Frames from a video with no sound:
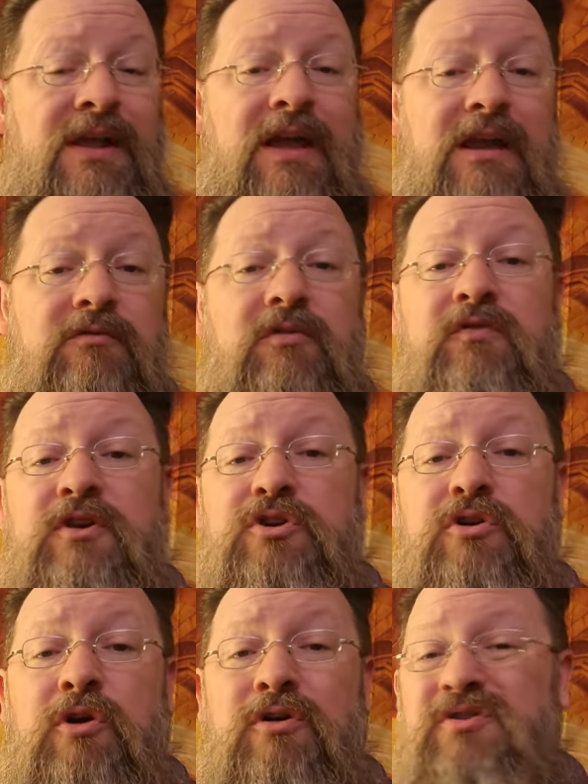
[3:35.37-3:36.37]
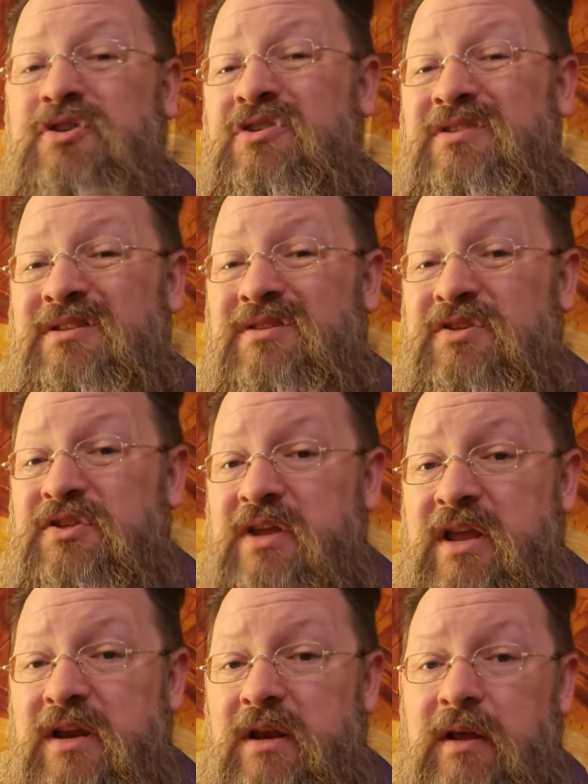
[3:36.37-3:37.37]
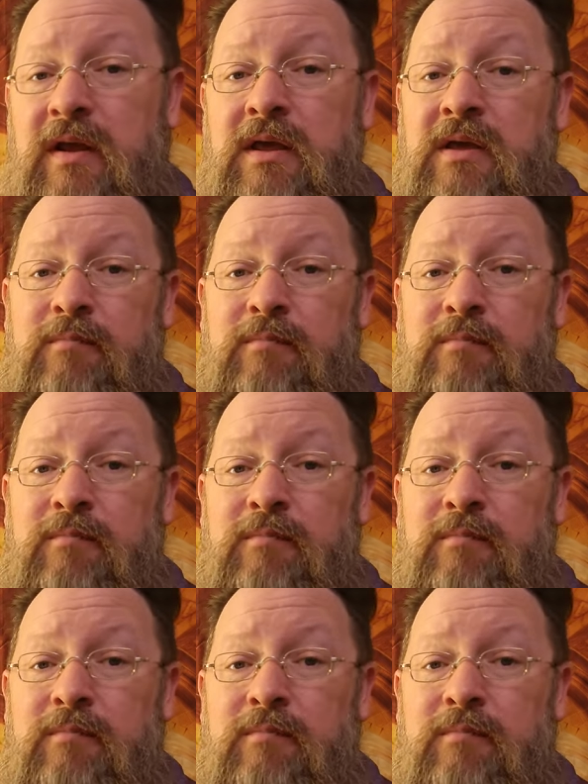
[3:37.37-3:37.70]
and have a feature called Still Standing.